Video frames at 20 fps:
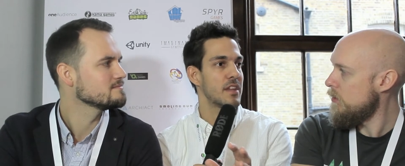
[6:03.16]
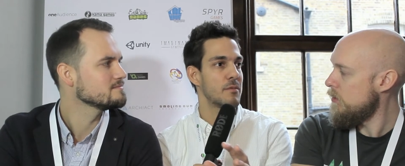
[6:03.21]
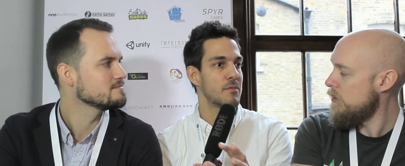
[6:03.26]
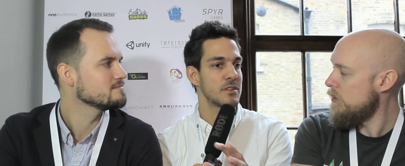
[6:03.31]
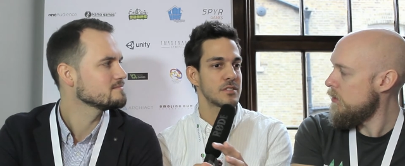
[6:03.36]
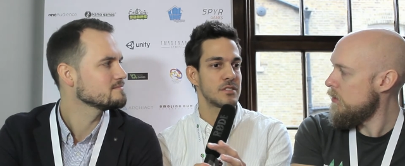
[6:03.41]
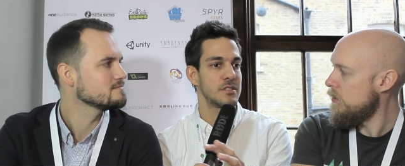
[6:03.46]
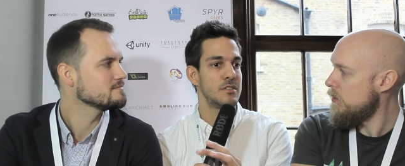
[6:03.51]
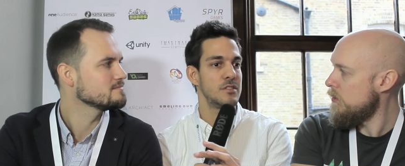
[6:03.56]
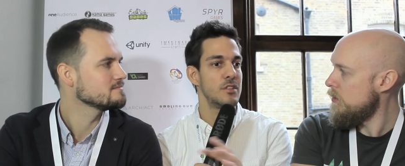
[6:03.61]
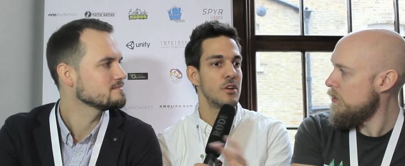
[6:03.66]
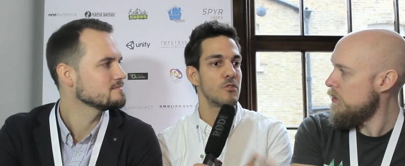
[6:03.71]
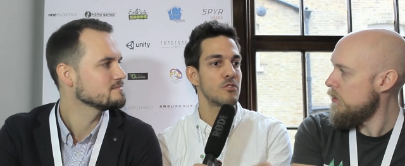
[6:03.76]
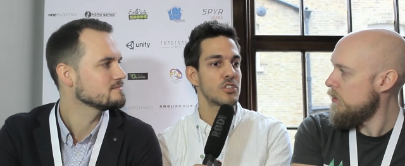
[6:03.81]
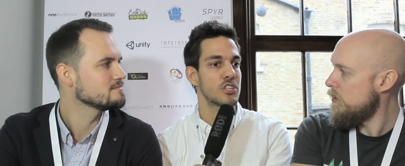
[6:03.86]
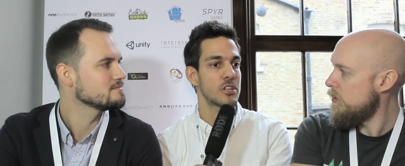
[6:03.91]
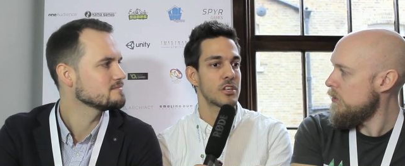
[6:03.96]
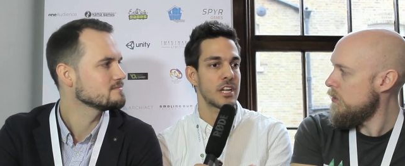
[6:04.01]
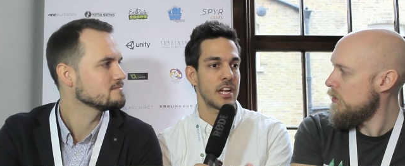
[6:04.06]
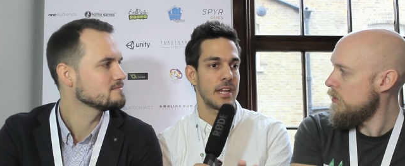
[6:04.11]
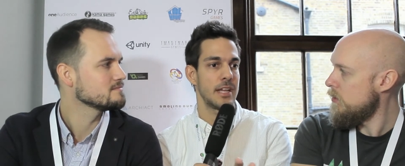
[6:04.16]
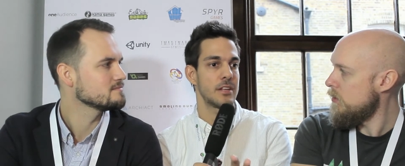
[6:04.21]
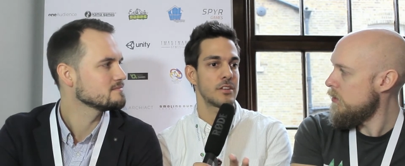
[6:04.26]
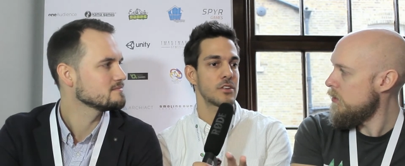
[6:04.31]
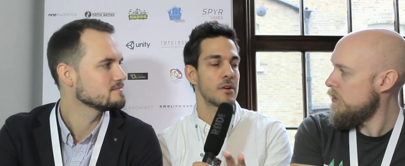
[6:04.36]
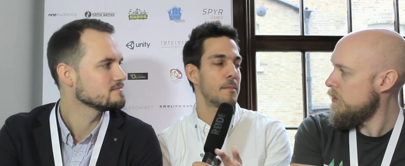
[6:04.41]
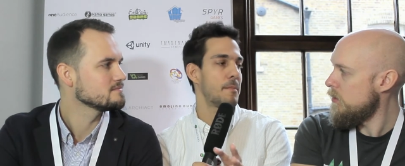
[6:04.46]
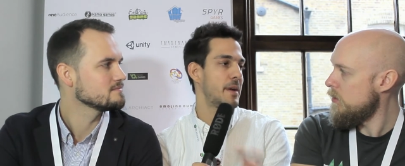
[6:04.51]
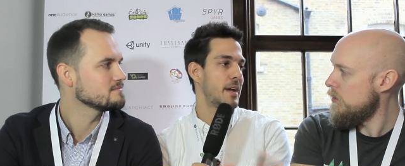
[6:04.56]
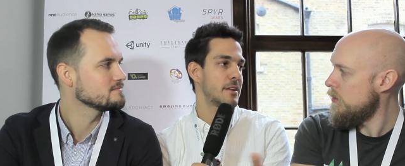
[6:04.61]
Speaker 1: there was no
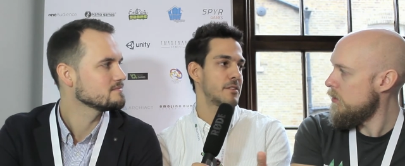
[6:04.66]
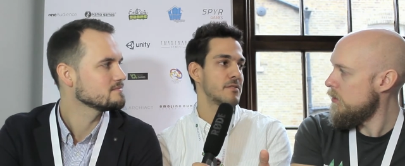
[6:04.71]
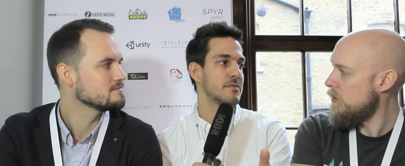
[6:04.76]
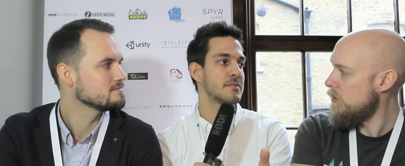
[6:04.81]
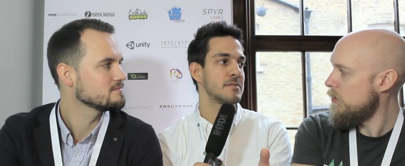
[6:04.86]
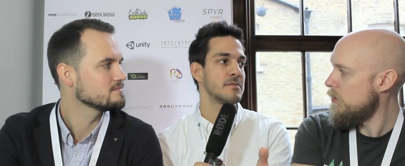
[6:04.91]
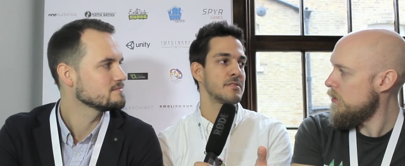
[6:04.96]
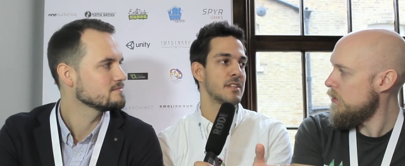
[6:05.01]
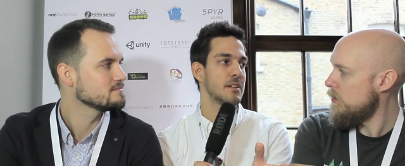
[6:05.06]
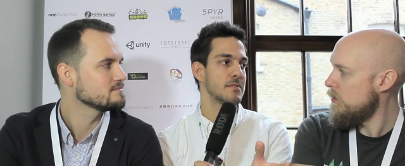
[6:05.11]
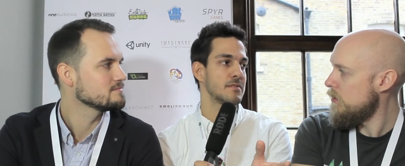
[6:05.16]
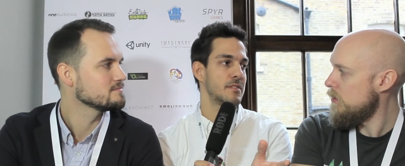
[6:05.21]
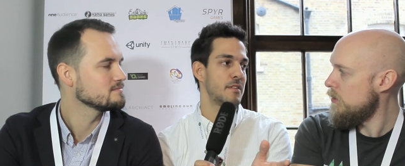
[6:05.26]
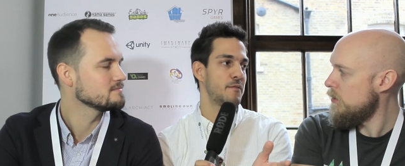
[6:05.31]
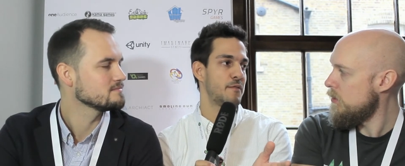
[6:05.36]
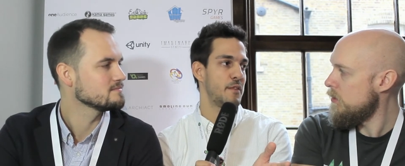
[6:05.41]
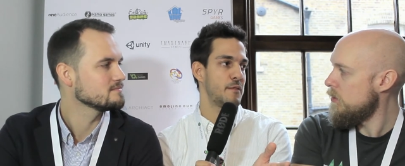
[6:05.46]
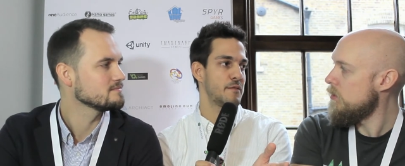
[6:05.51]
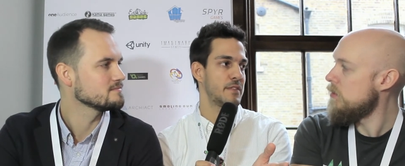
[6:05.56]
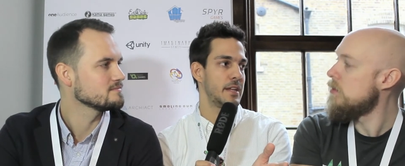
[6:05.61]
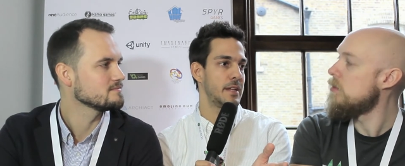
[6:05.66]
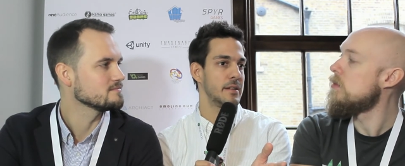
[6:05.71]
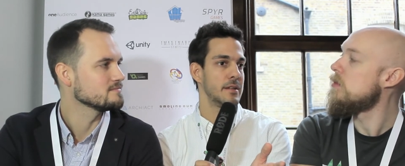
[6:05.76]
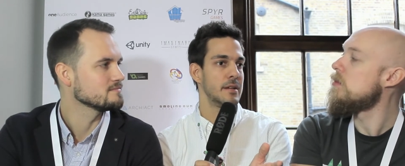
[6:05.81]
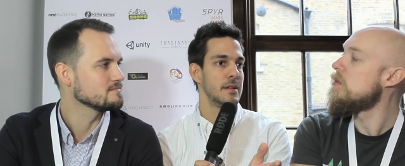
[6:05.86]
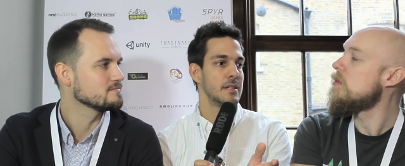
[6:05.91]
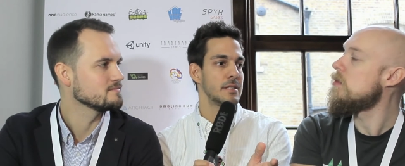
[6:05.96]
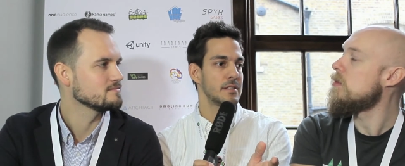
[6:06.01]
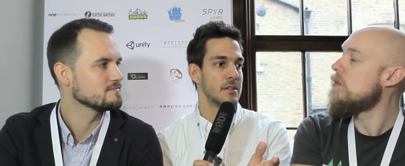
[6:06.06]
change compared to two thousand fifteen.